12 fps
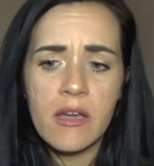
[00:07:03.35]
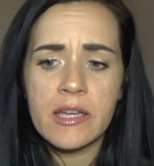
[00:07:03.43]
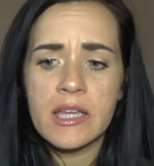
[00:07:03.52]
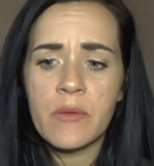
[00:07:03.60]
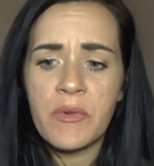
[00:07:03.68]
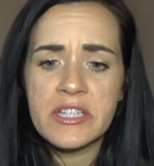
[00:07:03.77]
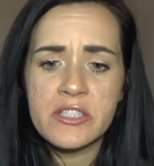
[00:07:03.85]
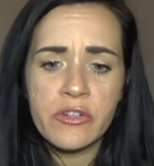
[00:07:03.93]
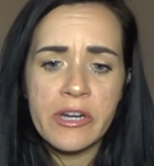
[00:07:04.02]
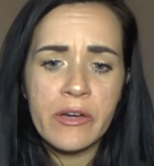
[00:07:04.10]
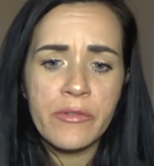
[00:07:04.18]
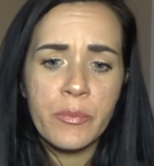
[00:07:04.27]
I can't wait to
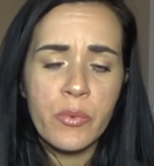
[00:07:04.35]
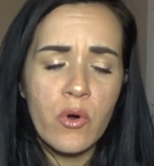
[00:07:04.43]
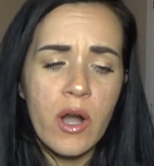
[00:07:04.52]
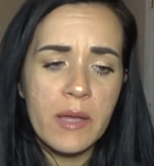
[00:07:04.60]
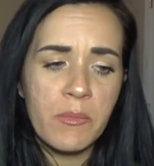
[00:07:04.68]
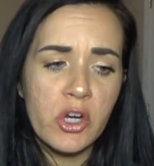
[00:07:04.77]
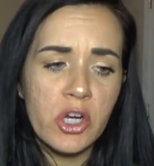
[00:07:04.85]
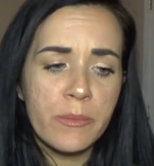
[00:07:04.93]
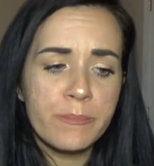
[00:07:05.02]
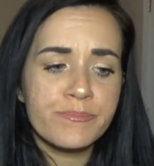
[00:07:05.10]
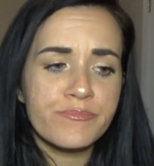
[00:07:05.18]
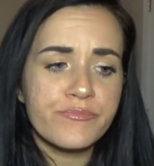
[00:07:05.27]
try out the
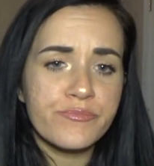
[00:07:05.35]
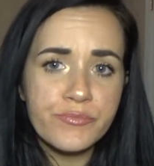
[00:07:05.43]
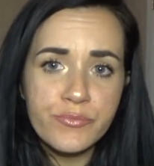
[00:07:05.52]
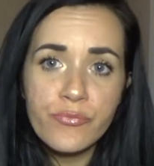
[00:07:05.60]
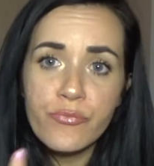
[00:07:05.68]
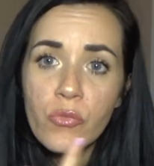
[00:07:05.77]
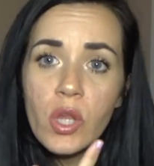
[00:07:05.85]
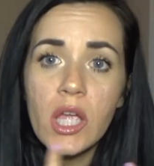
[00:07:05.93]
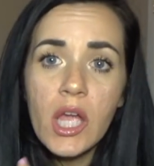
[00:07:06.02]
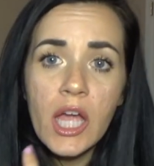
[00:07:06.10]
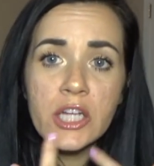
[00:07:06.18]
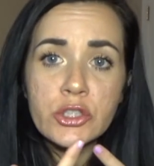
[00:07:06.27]
primer.
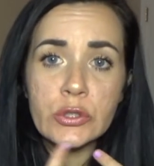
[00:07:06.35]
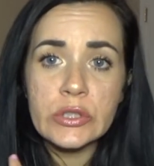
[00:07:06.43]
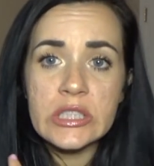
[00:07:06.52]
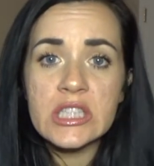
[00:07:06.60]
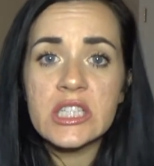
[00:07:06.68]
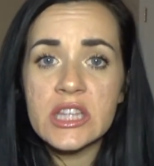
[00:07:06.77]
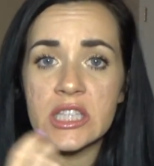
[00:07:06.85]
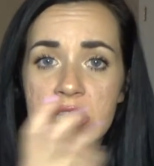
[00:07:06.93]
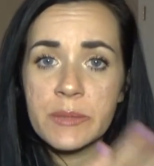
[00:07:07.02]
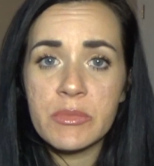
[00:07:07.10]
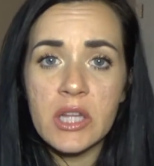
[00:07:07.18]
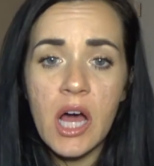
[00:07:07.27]
I do dig the
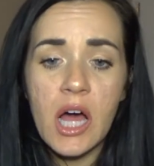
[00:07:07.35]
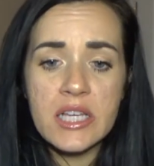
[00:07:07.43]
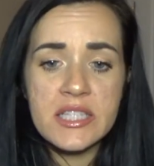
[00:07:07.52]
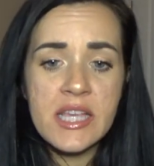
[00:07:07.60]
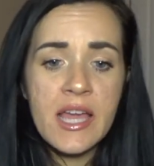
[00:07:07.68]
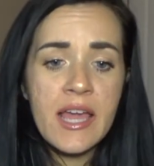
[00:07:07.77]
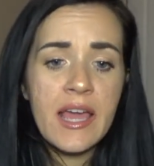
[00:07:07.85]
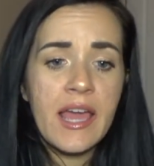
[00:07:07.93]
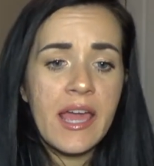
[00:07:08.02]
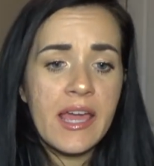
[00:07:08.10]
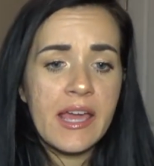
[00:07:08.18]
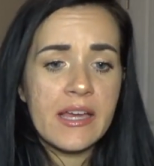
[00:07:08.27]
lip gloss,
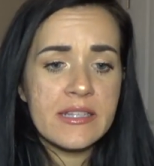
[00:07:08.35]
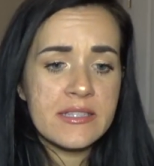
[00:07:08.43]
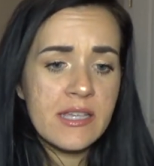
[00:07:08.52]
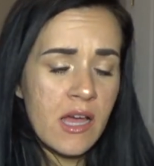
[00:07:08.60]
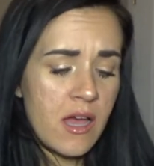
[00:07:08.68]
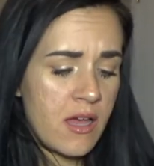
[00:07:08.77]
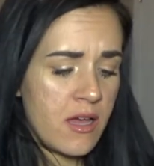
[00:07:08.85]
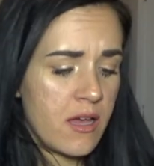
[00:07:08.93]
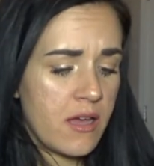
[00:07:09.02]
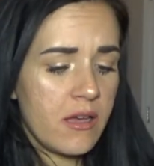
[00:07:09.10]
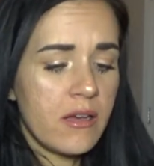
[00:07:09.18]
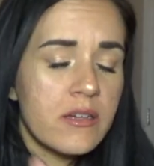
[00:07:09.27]
and
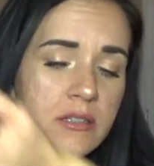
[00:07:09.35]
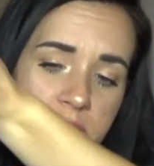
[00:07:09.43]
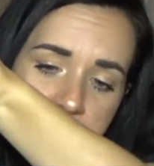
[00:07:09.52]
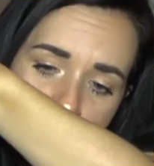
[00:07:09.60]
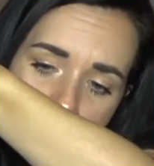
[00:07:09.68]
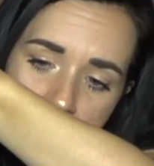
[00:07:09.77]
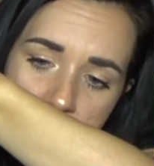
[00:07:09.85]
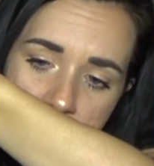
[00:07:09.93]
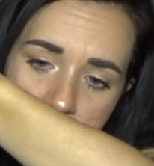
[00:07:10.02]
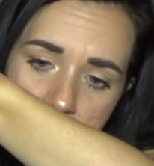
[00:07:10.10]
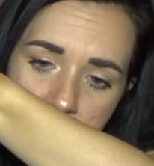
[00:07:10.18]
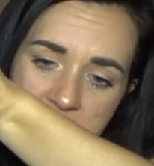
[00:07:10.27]

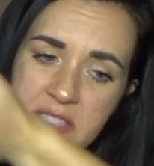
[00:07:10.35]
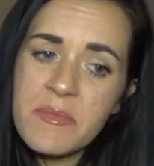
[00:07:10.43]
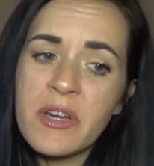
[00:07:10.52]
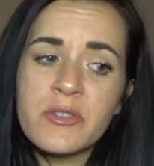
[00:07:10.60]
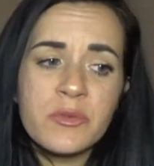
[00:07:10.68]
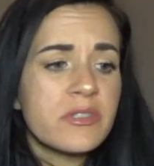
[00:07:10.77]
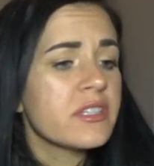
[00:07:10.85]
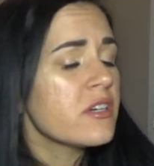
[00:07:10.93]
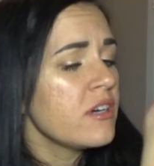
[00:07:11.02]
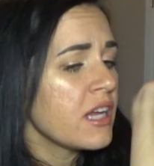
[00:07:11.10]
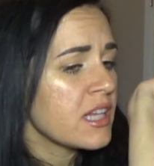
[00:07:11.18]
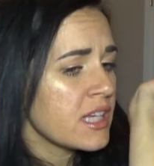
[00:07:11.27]
it smells really
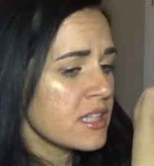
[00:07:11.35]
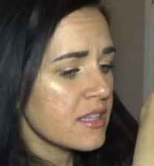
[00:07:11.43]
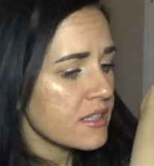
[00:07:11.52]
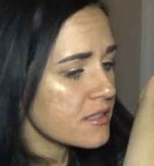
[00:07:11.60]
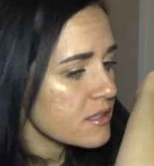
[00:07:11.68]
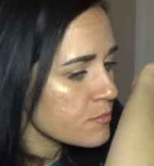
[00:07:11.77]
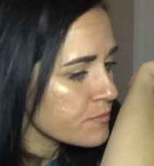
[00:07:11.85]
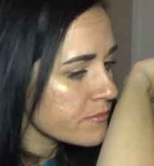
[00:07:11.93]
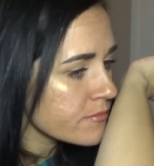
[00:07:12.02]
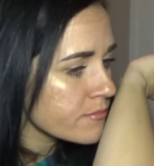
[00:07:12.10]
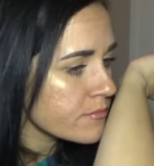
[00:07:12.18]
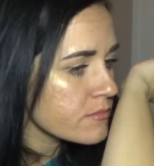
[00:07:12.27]
good. I like this.
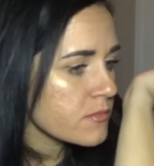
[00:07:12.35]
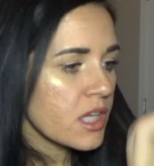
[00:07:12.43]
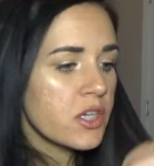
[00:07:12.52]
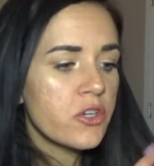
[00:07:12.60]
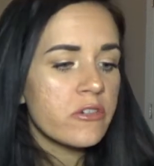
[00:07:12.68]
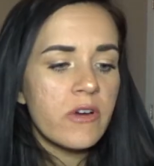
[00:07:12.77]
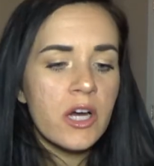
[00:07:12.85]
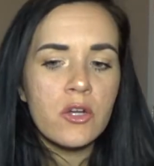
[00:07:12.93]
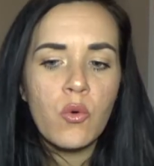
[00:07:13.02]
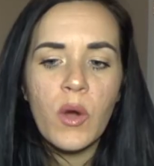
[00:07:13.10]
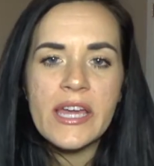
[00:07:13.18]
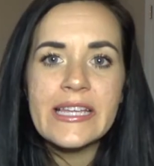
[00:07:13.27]

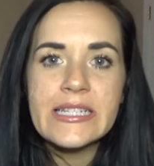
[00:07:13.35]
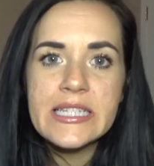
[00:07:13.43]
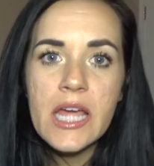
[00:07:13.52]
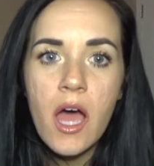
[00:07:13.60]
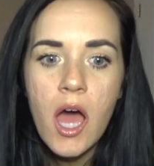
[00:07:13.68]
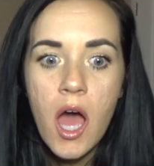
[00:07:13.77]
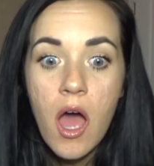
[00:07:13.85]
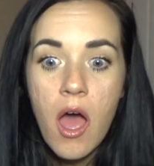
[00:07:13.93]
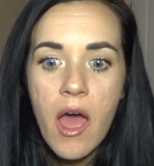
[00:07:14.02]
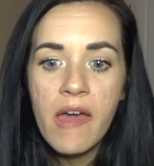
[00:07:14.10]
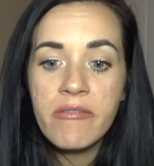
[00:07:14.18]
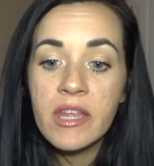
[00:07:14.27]
Nirvana White.
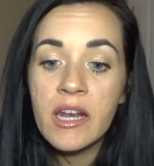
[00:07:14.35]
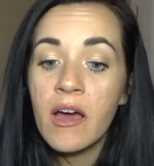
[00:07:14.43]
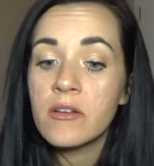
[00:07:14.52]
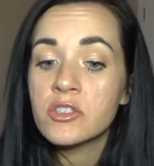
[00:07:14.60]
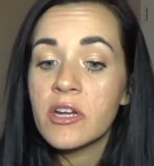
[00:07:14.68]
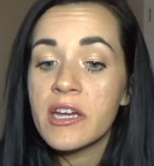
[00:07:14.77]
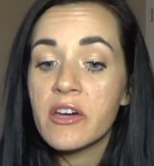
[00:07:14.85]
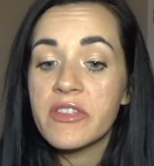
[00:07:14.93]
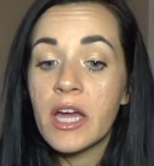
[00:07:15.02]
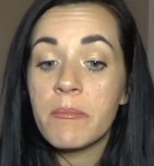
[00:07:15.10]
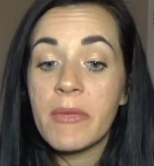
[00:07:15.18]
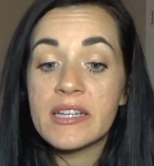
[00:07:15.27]
And then I'll try out
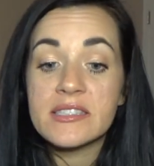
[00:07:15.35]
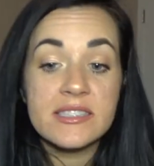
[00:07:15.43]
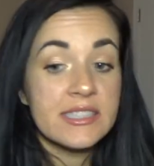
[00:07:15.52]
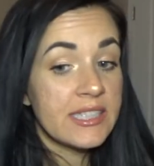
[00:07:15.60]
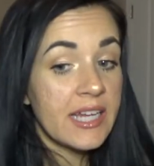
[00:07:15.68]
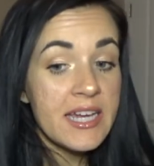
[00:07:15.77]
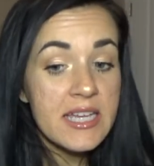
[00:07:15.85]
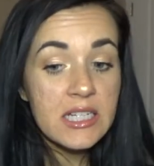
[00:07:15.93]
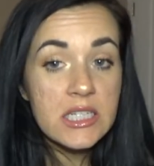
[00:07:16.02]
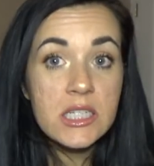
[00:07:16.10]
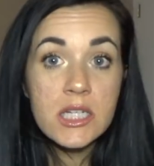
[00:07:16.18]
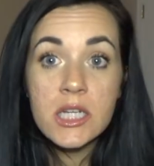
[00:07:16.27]
that mask
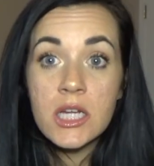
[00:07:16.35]
tonight.